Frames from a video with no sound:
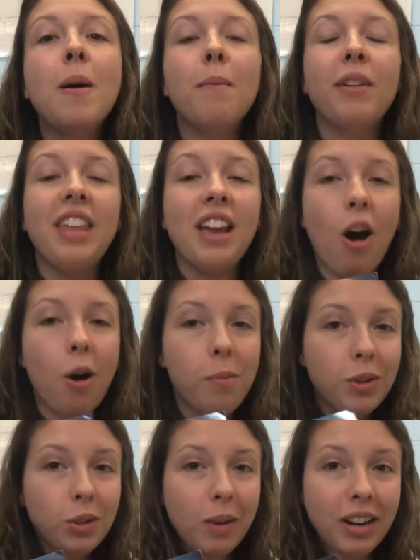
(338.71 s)
but they
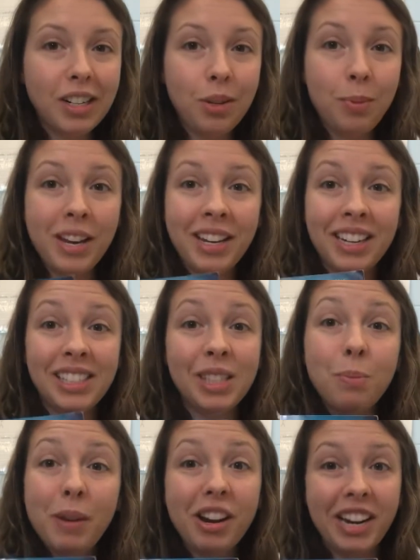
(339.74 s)
almost want it to be an
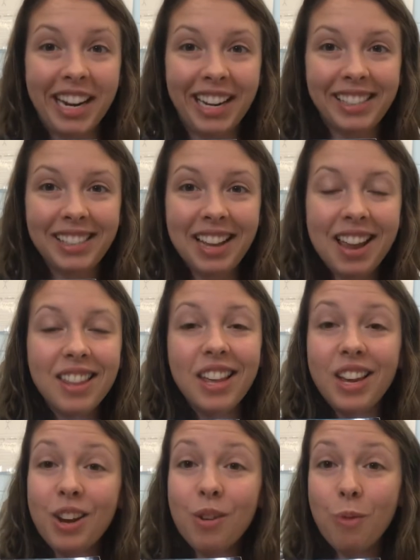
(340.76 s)
experience,
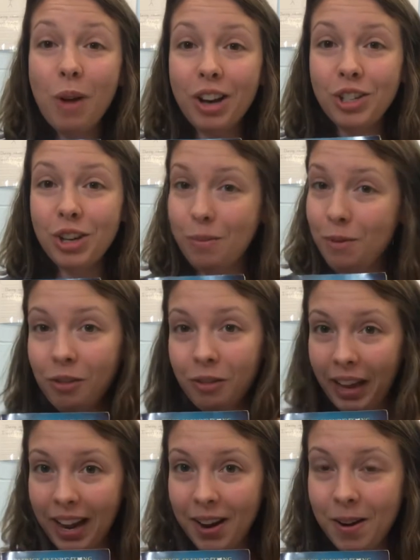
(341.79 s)
like you're watching a movie.